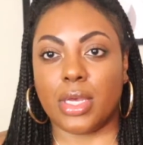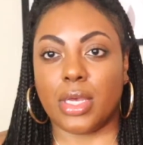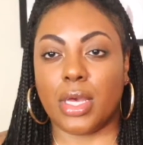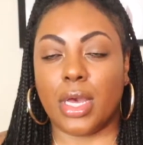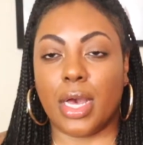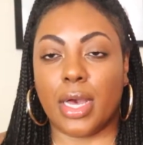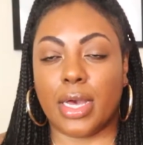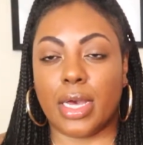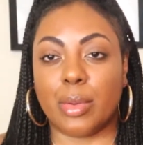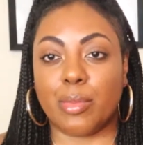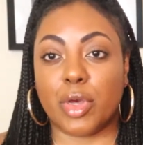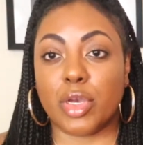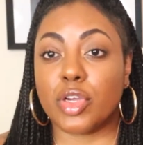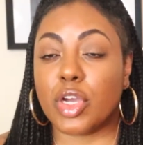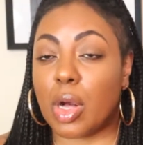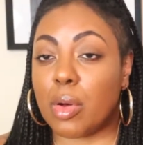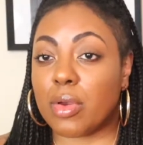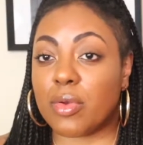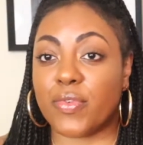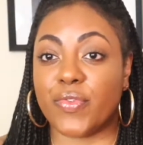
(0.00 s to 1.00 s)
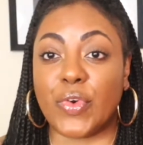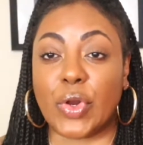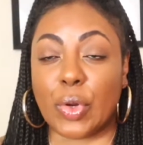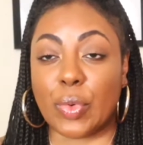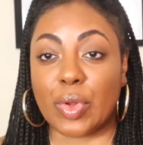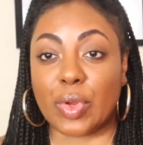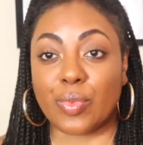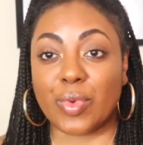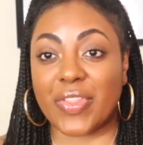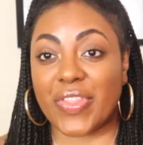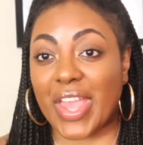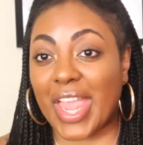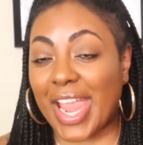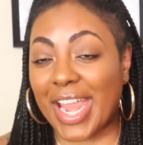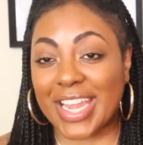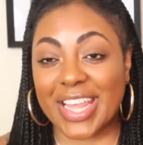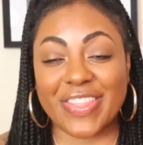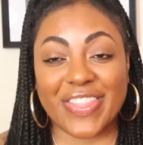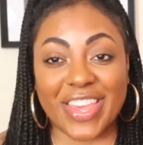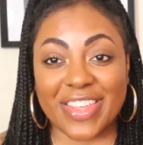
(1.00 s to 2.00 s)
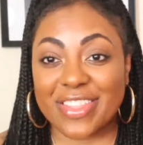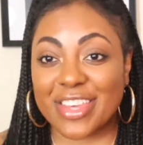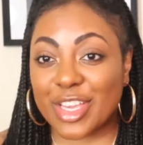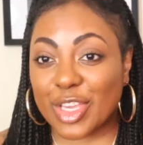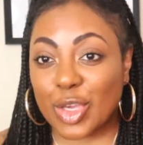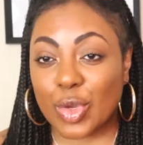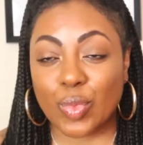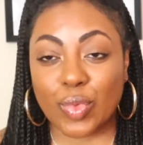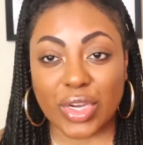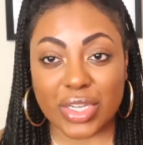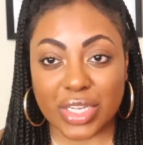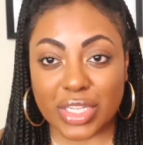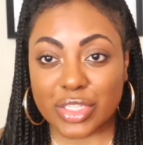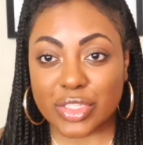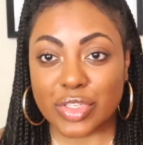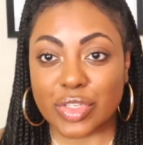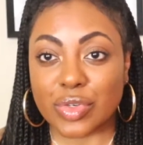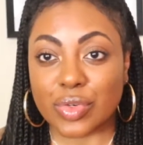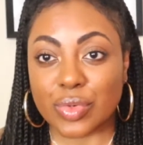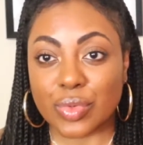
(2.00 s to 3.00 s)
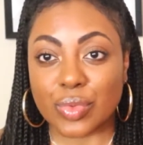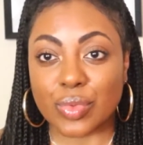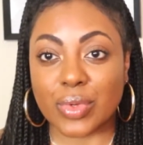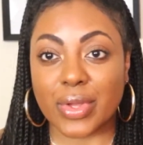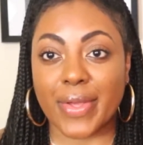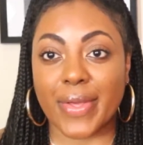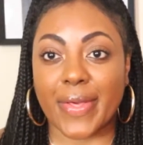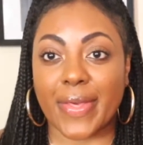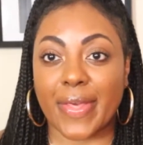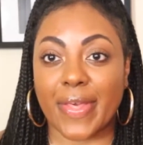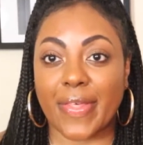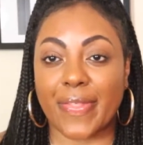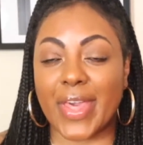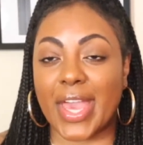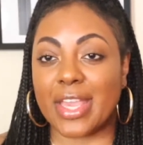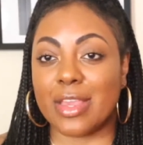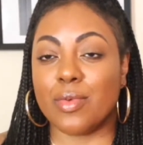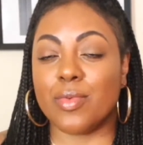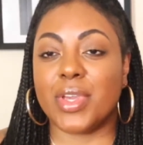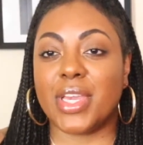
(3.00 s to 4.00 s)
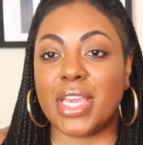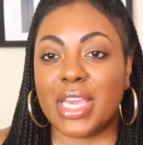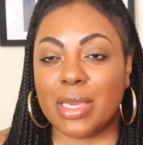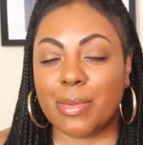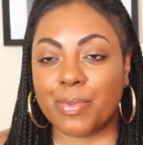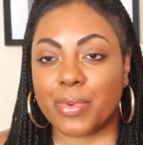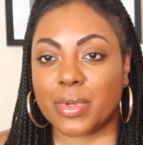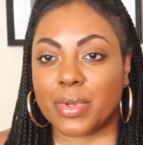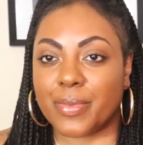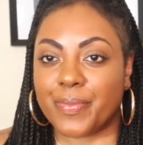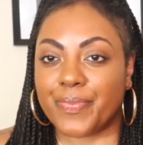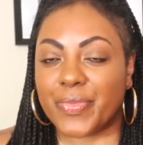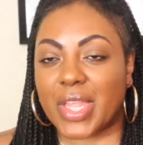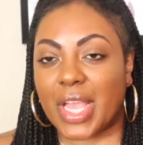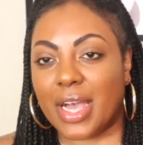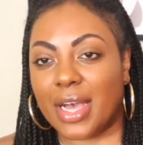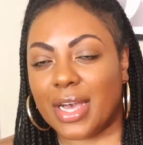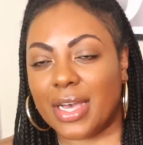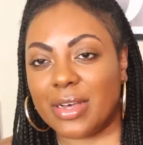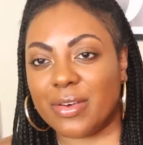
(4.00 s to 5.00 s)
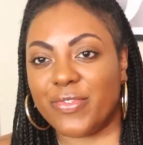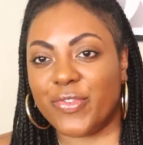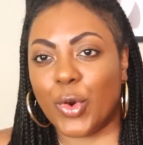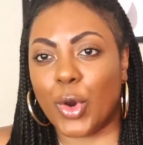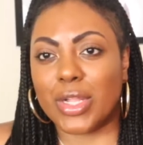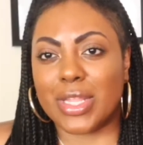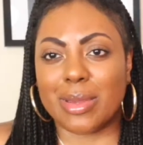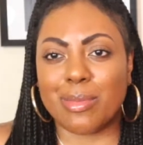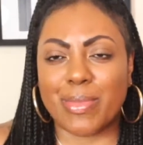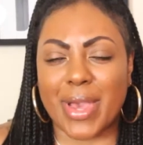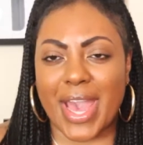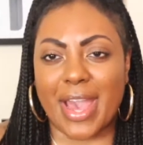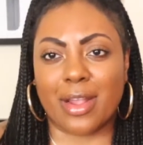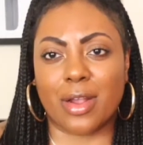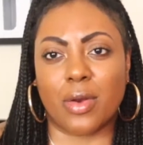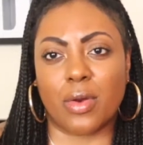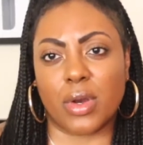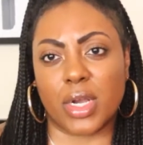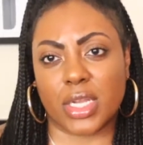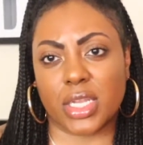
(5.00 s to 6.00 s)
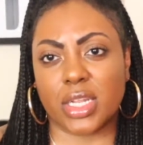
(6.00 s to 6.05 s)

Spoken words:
going forward with anything that you want to do that you keep falling back on.